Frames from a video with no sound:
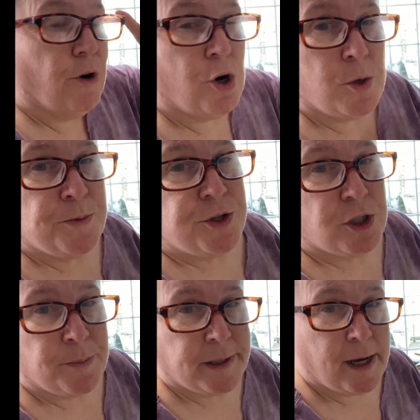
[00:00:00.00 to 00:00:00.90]
herbs
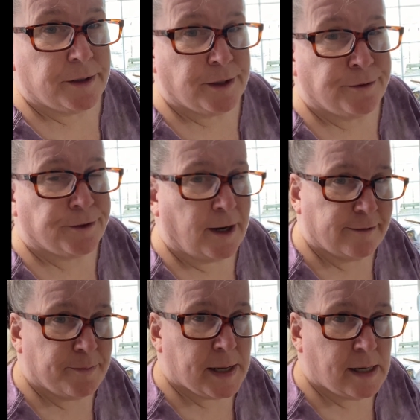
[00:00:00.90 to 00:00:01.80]
jumped out in
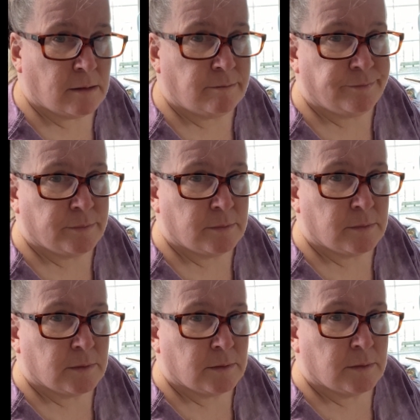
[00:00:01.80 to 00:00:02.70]
front of me.
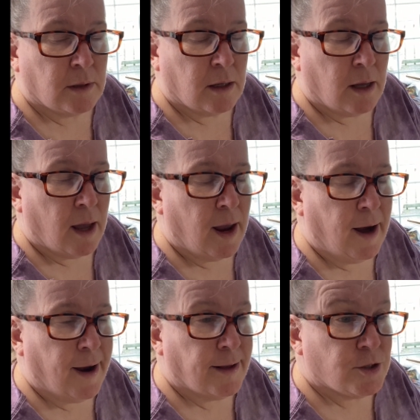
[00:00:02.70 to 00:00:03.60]

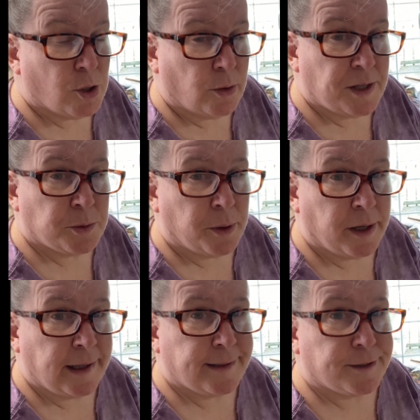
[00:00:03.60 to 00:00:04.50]
And so that's what we're
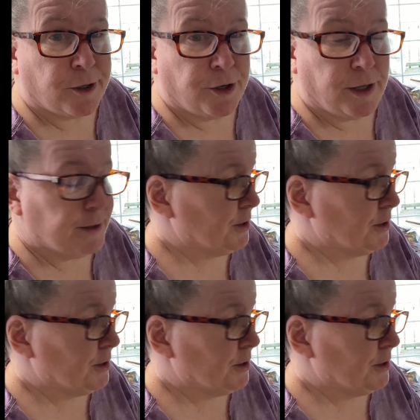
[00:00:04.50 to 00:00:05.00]
gonna get started on.